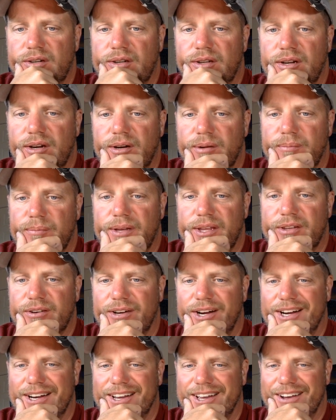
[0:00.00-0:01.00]
They're a myth
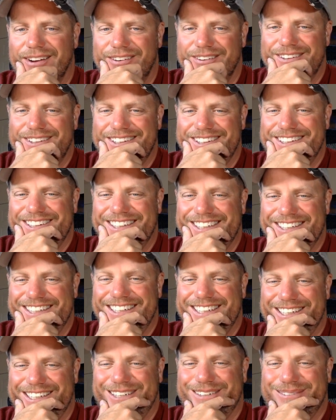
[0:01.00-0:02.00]
right now.
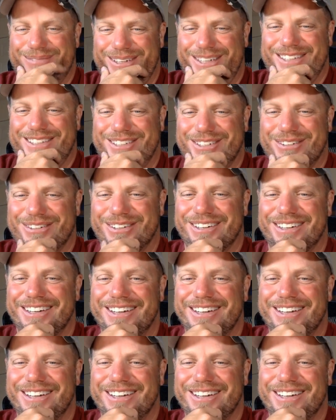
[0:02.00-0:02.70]
It could be, Junior.